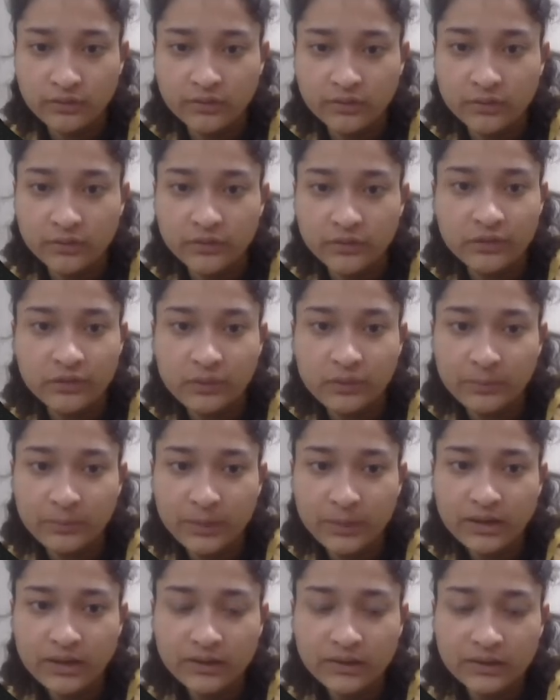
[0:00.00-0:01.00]
which will
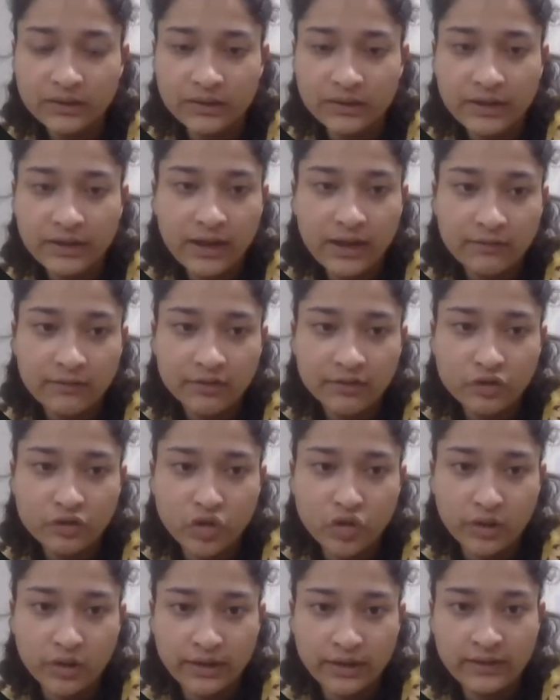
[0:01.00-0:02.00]
be there after
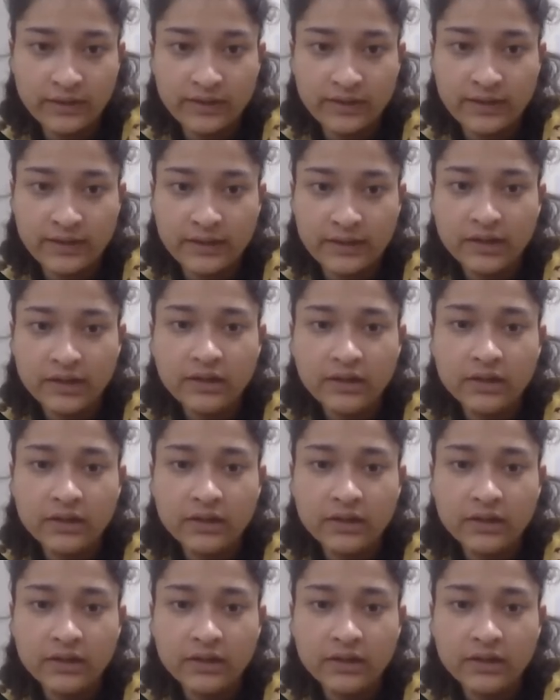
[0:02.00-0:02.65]
sorting this array,